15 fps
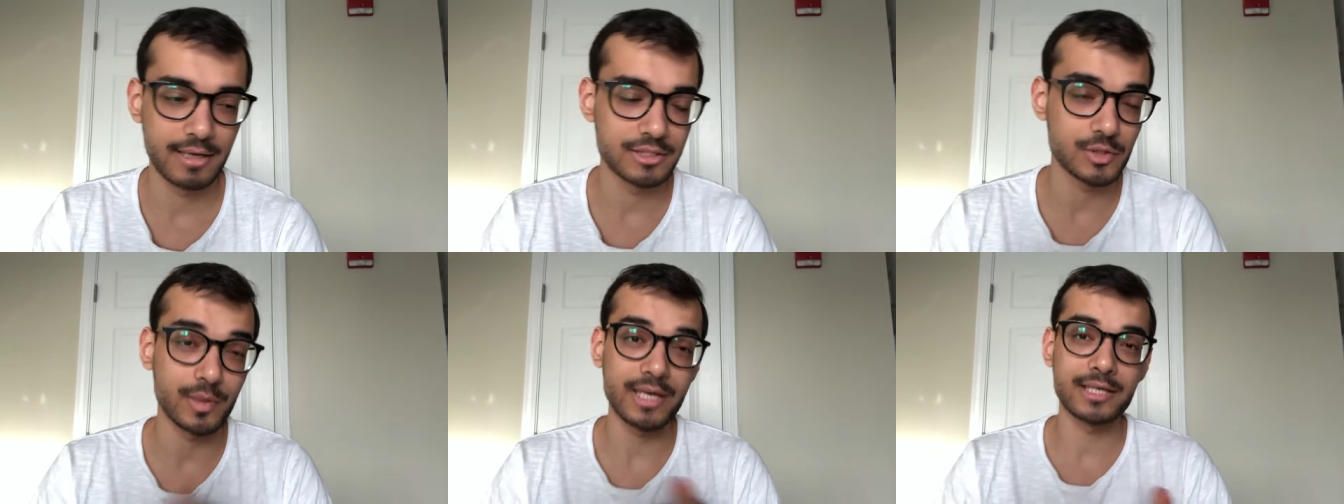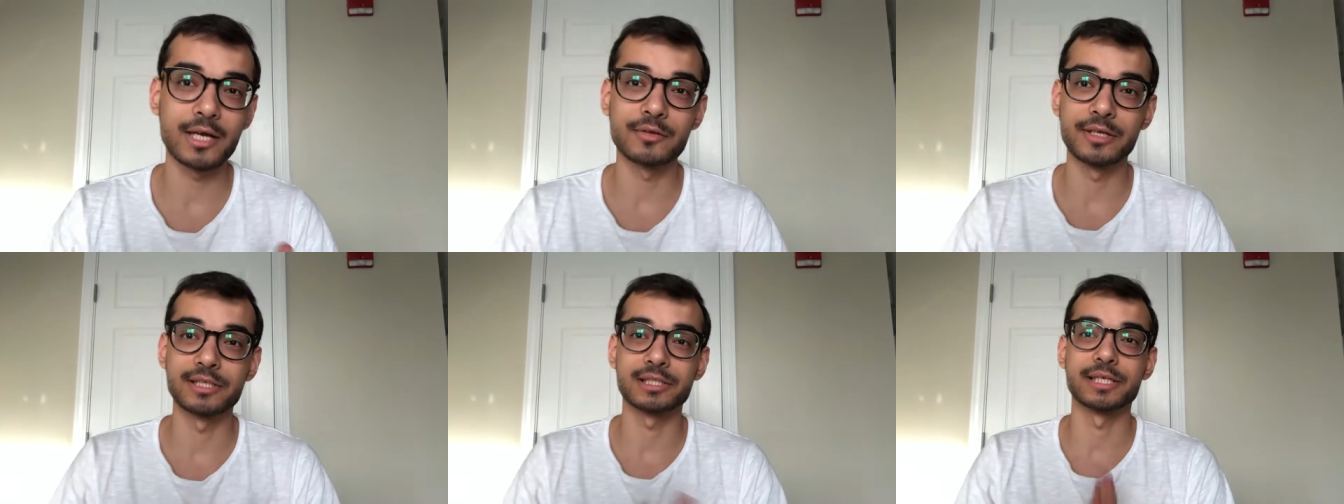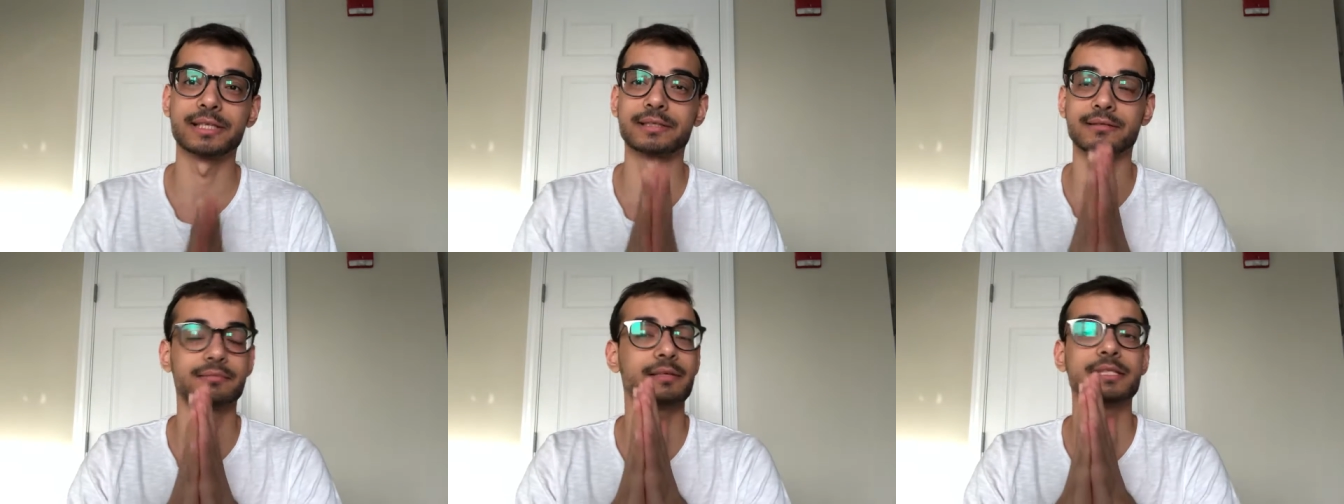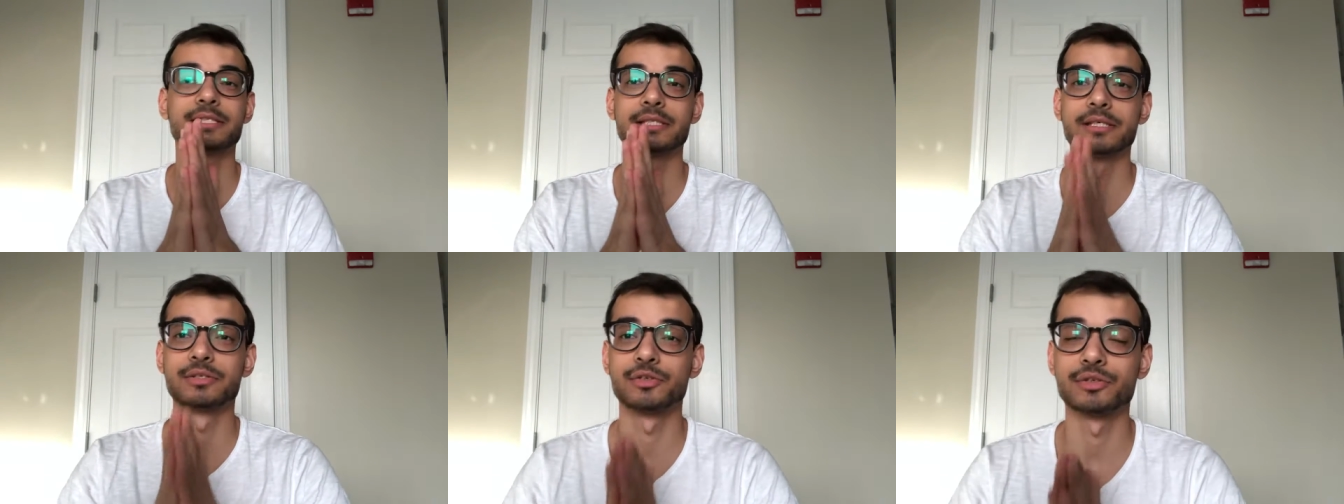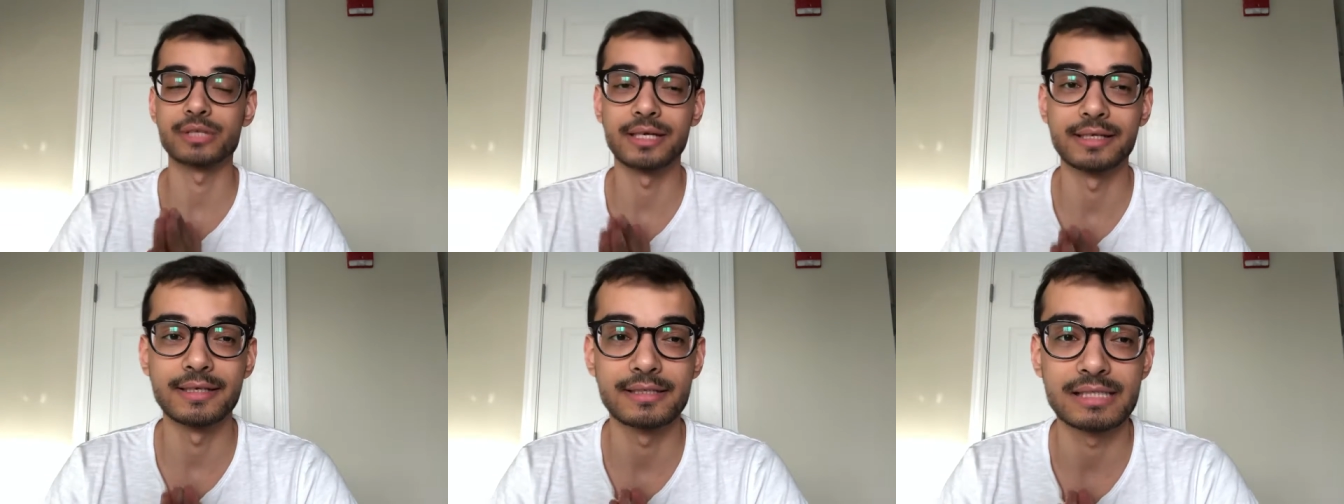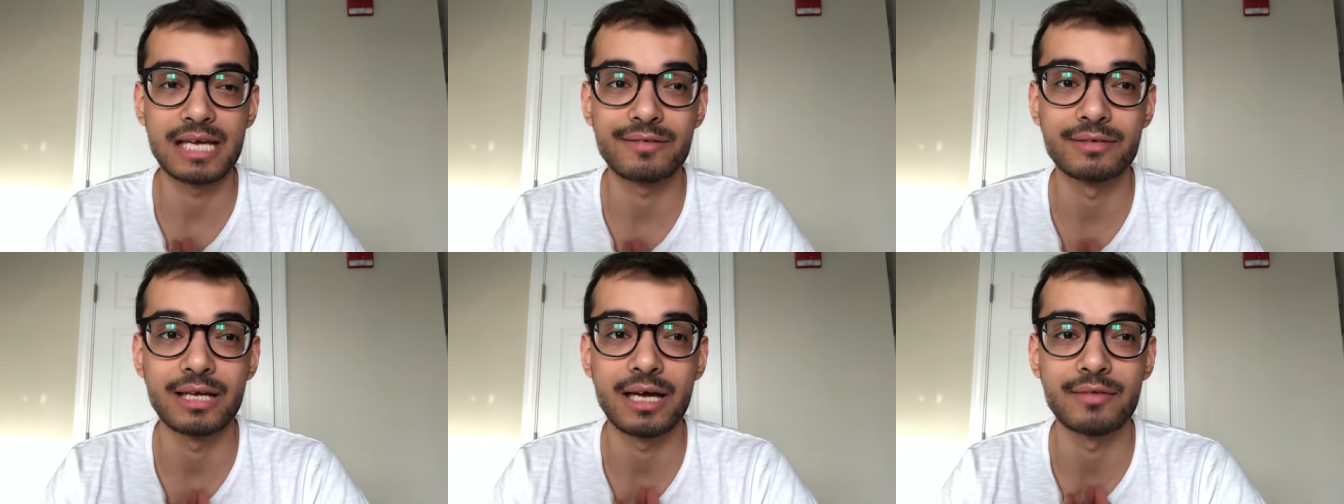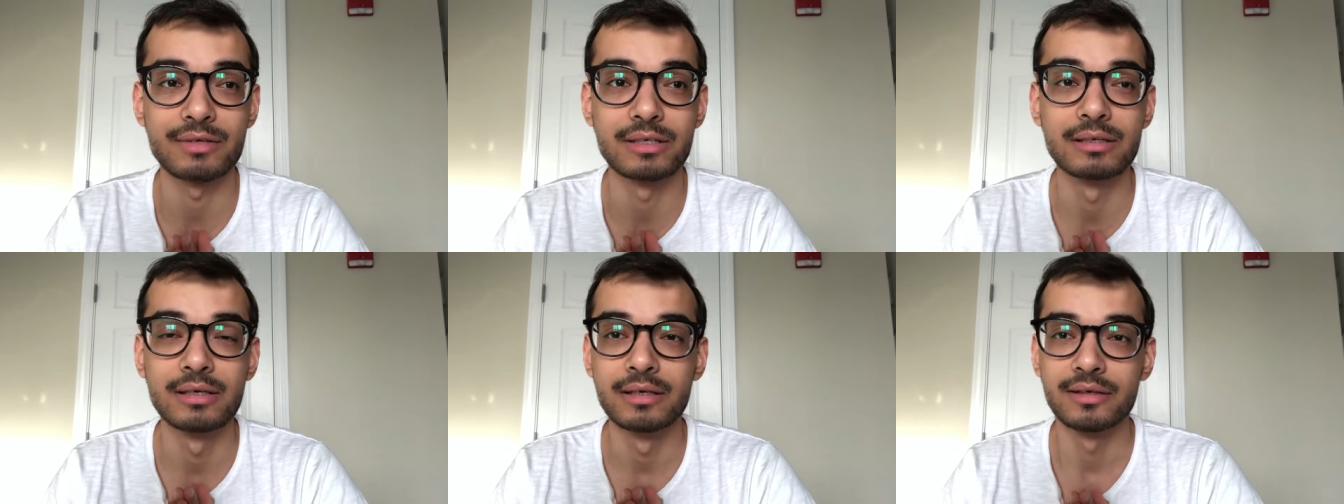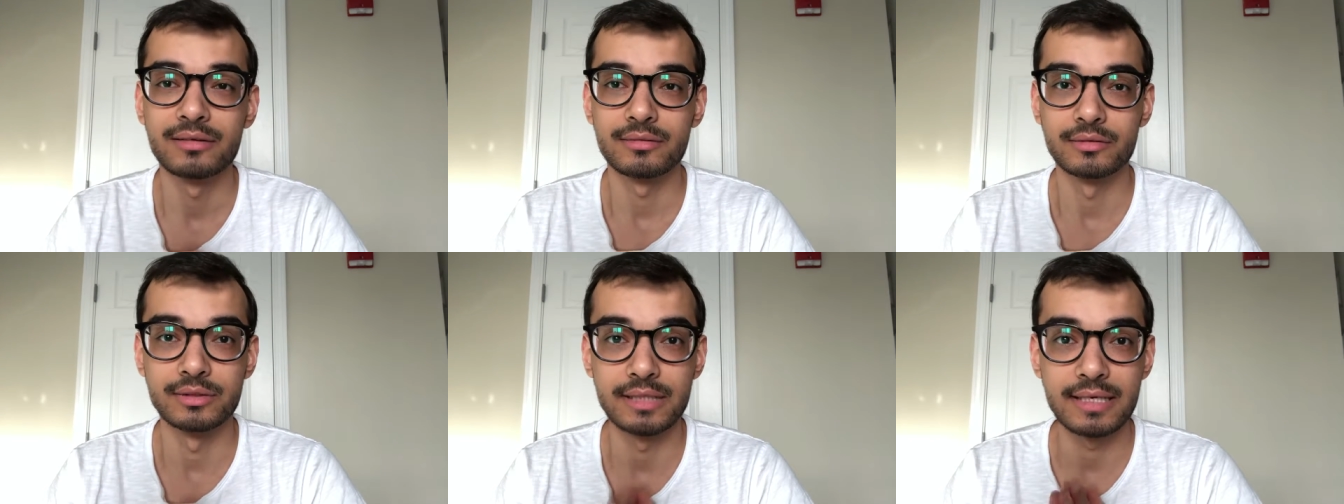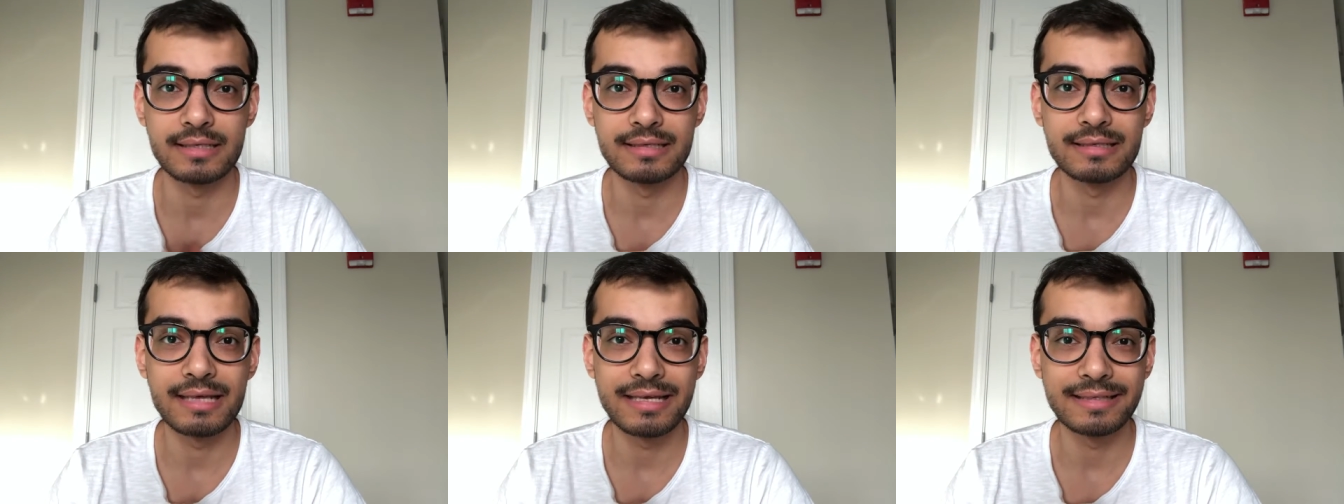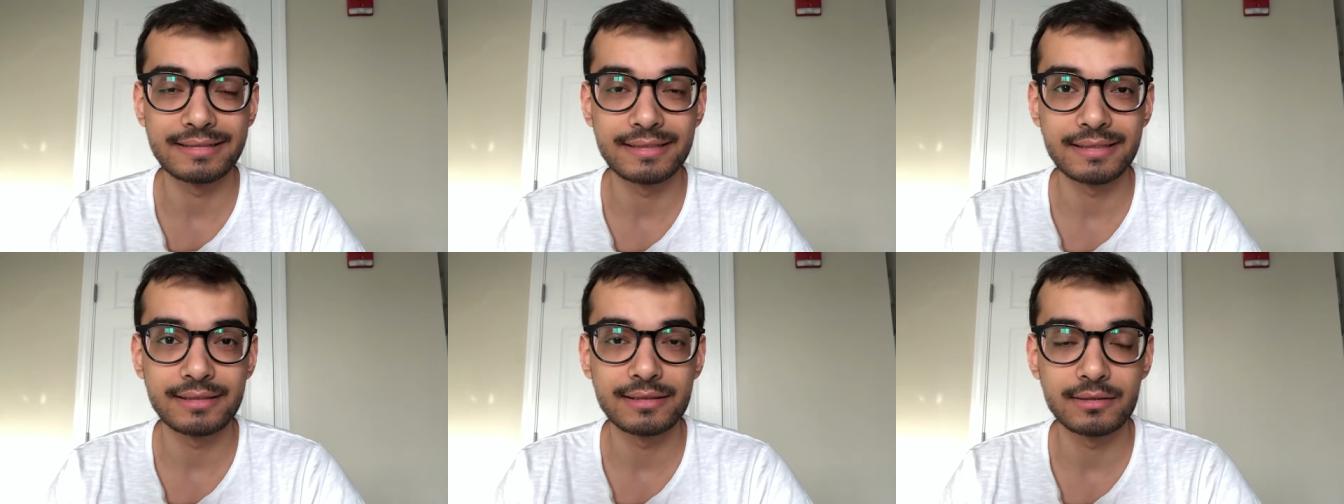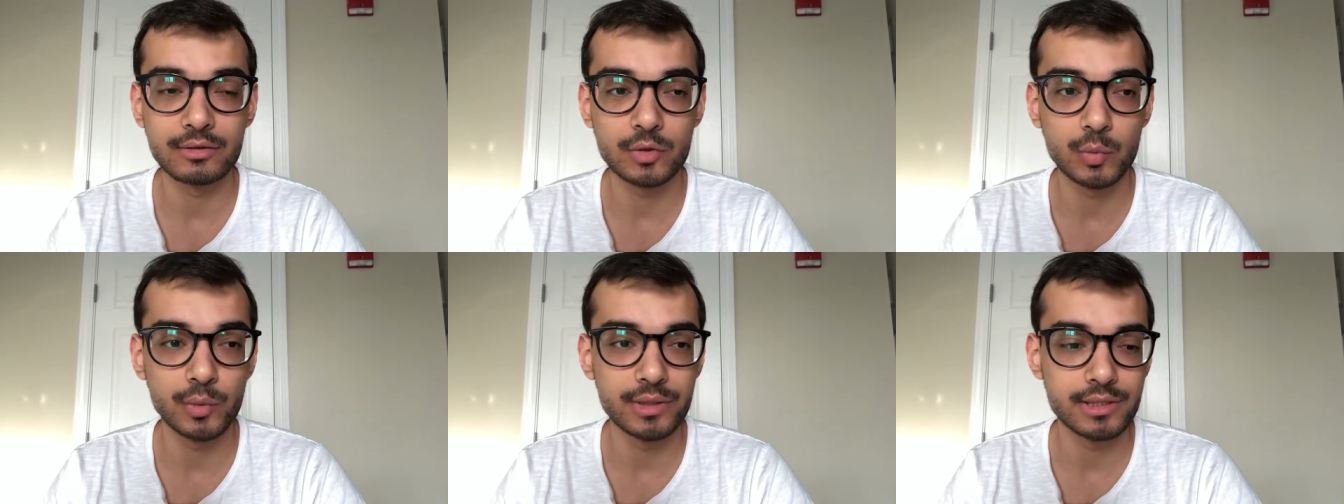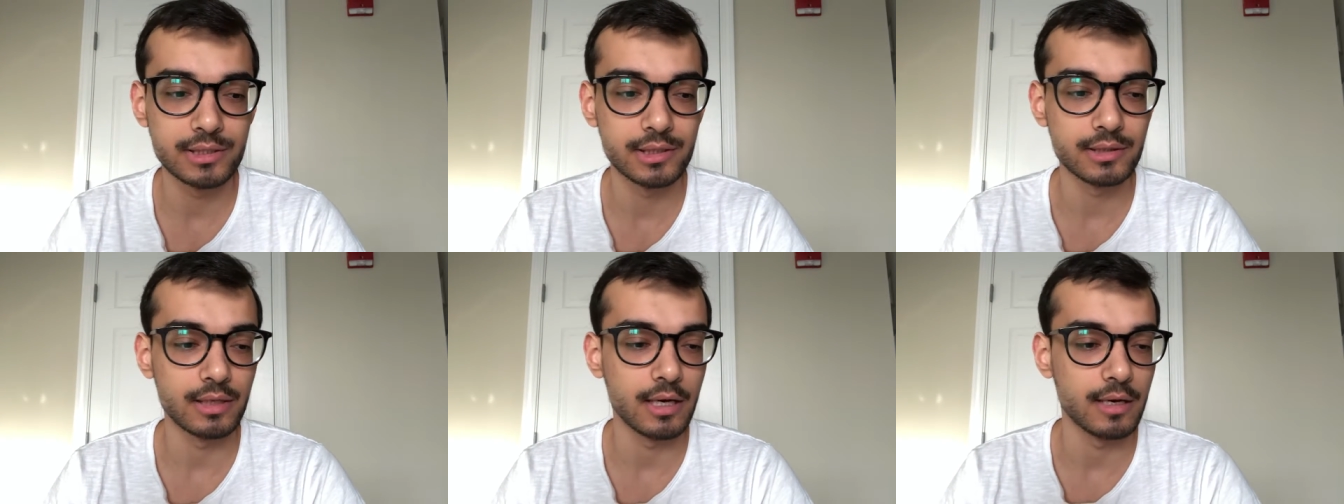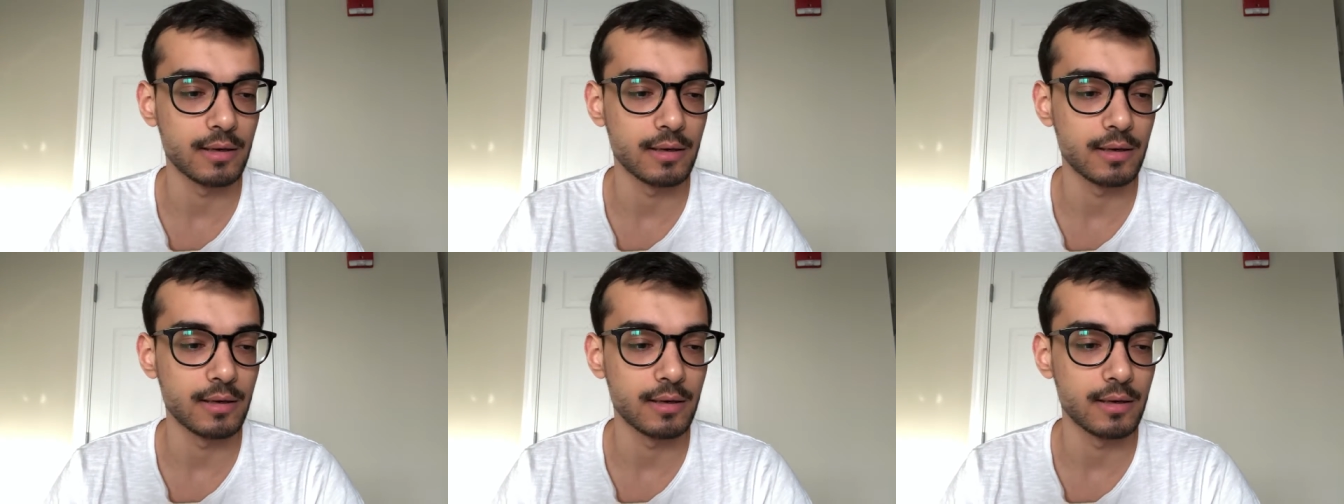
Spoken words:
so right now there's like it's just ideas. I haven't done anything towards it.